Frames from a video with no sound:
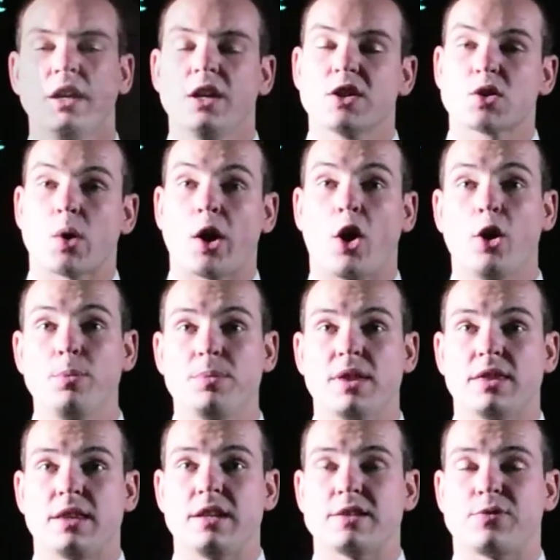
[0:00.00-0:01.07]
So I hope
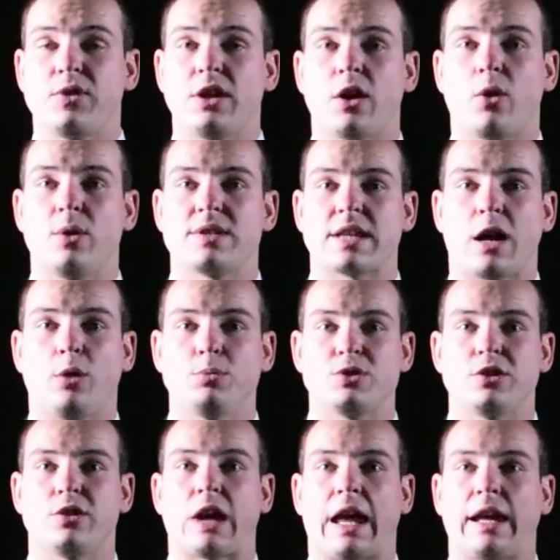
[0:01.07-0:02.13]
that this video has helped
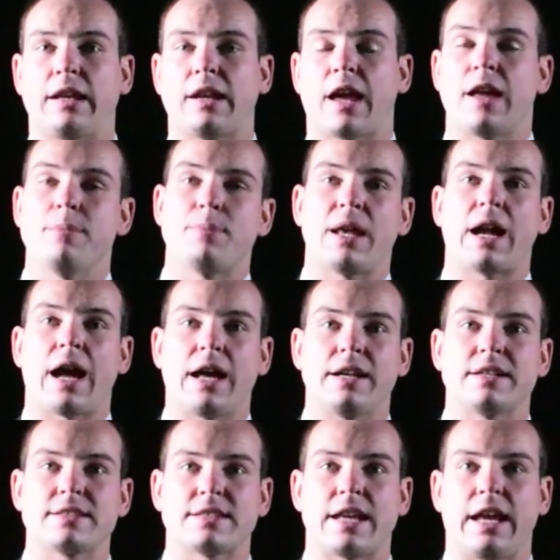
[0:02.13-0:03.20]
you gain a better
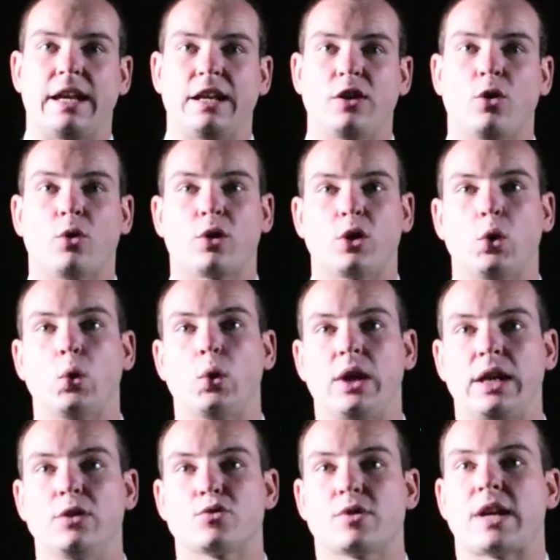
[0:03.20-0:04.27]
understanding or a good
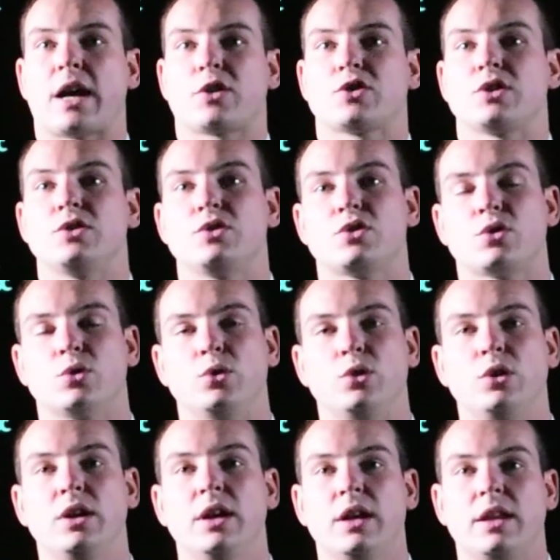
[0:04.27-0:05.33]
introduction
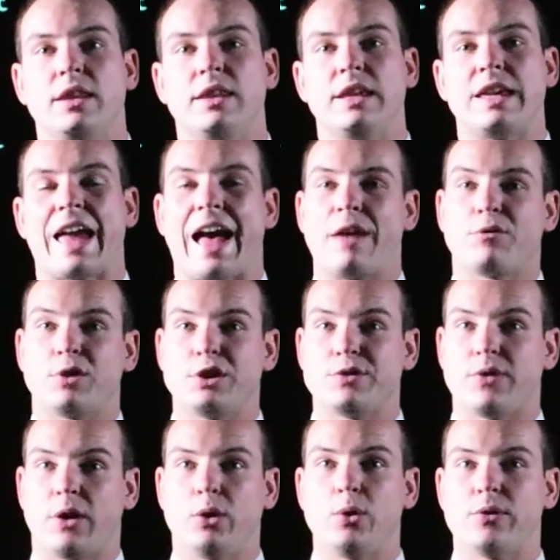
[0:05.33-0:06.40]
to the average
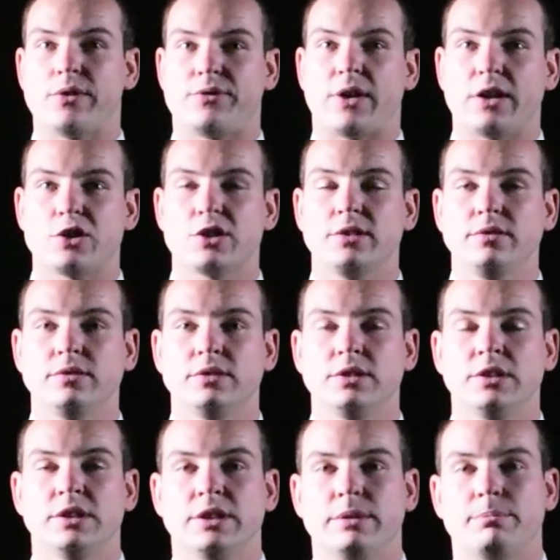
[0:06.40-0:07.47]
value of a function.
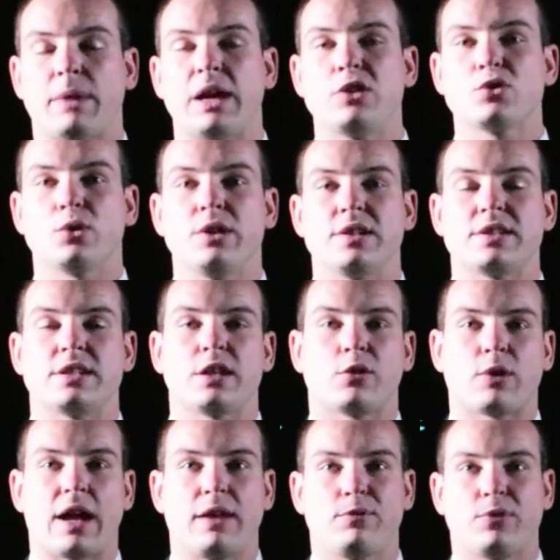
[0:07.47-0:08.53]
Make sure you stick
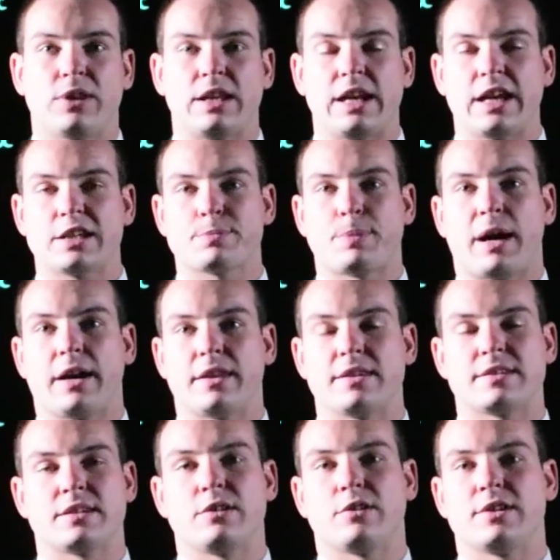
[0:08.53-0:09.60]
around for the next part of the
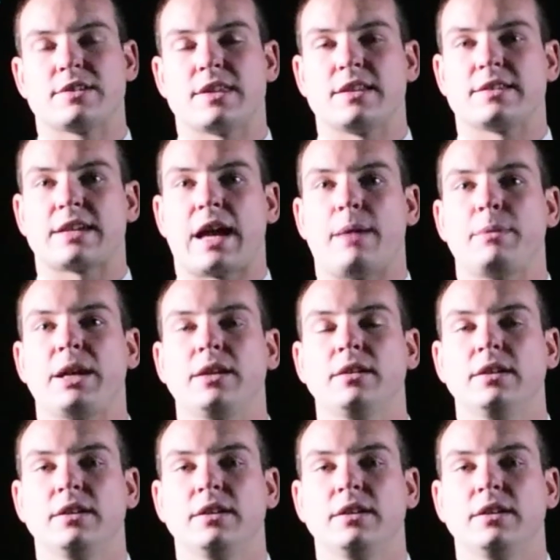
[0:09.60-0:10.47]
series that's coming,